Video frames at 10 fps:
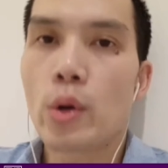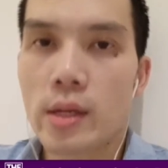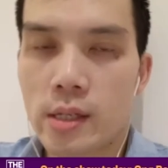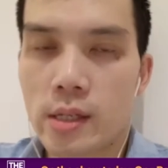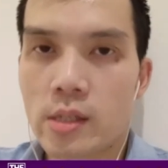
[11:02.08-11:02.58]
I, I
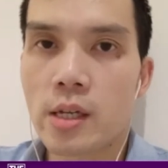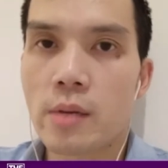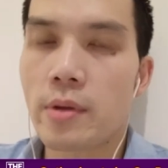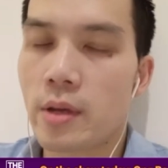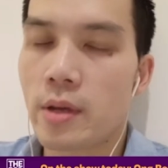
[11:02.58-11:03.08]
don't know the
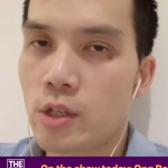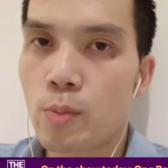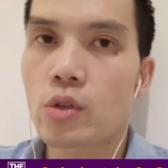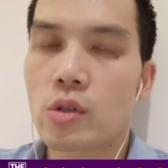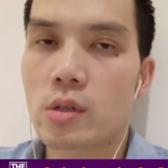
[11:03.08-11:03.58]
system
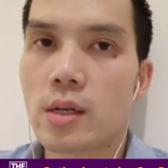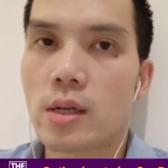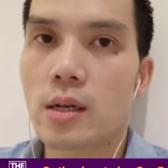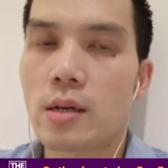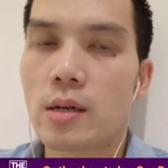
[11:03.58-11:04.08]
in
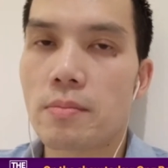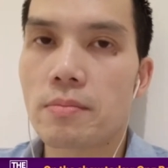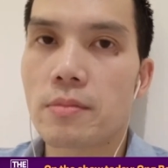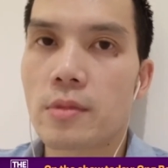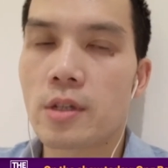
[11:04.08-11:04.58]
sports,
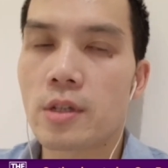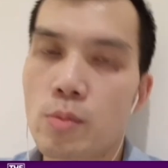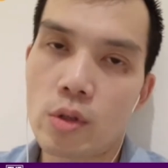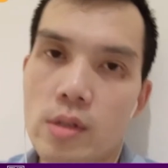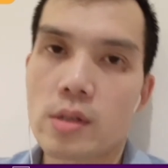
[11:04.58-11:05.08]
uh,
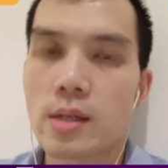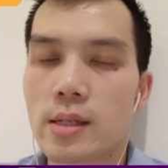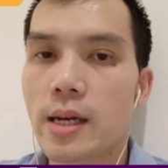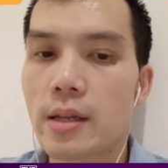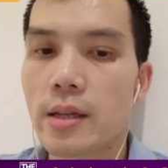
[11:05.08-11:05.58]
the
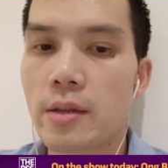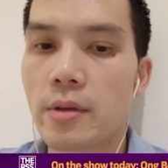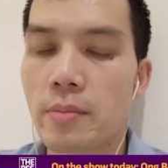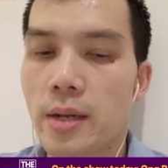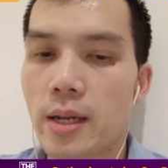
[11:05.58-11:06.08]
sports uh,
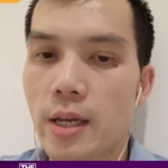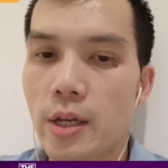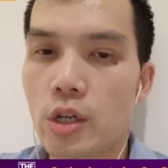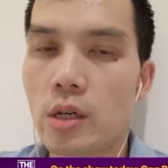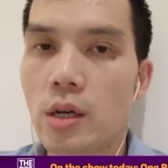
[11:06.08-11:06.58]
side in, in
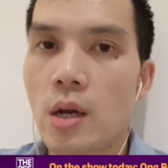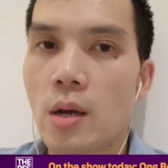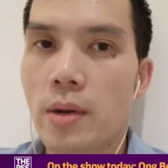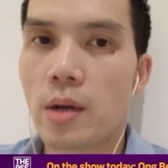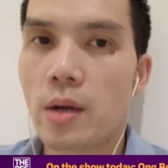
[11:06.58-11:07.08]
Malaysia.
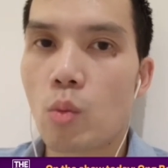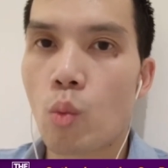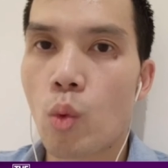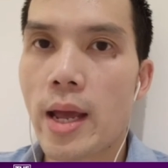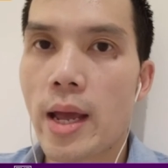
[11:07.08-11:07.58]

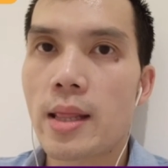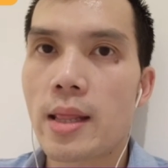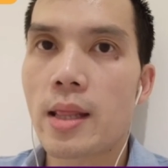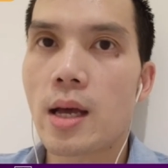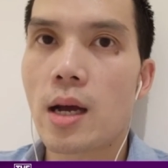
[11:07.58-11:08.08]
But
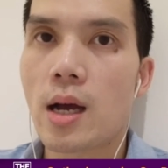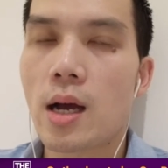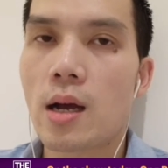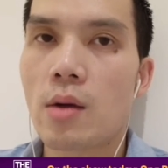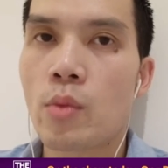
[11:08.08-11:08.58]
when
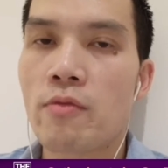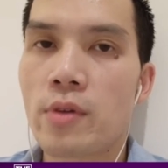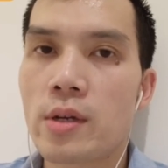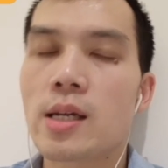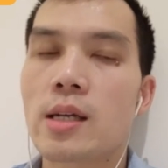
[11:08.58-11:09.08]
When I
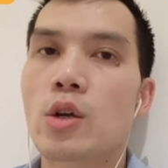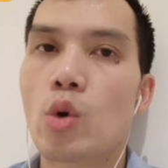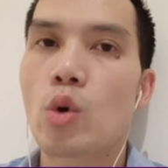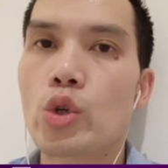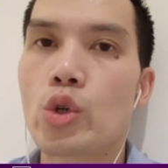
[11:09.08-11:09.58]
first
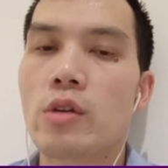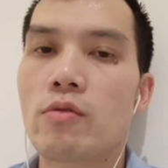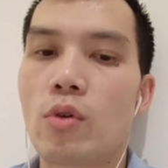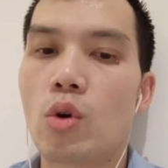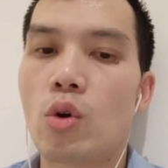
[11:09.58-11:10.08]
started
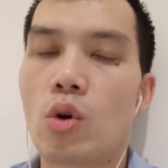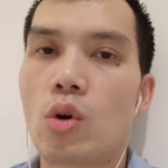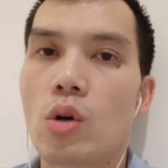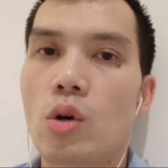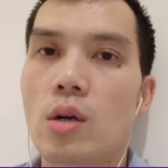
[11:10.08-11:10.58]
coaching
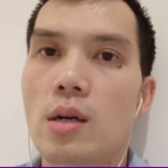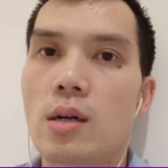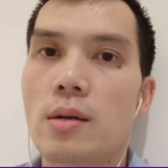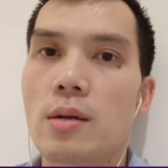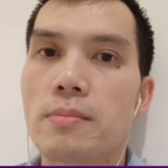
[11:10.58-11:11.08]
for
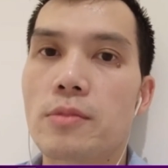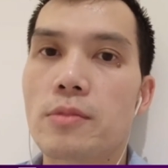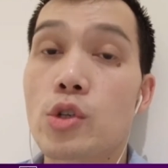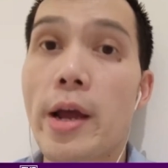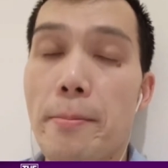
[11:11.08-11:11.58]

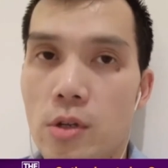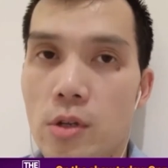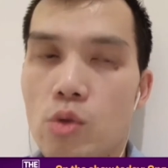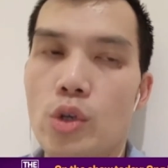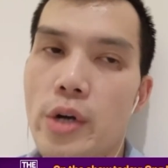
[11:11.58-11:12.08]
um,
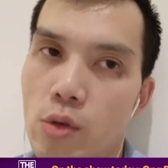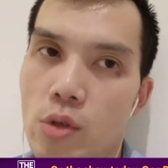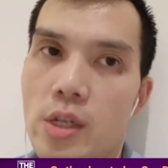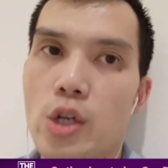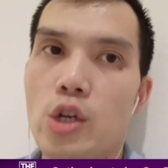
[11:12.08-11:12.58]
SRAM,
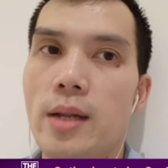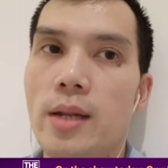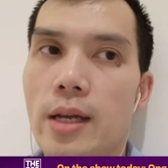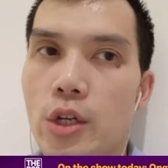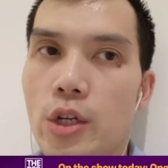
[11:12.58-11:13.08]
Squash Racket
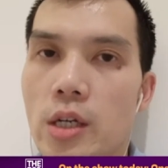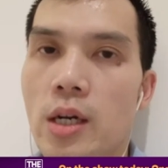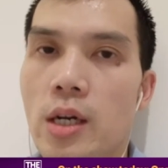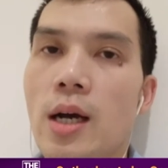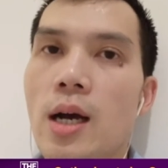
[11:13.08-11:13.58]
Association of
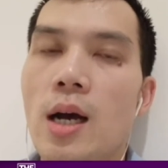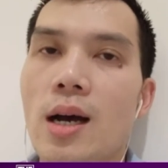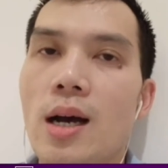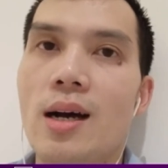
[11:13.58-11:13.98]
Malaysia,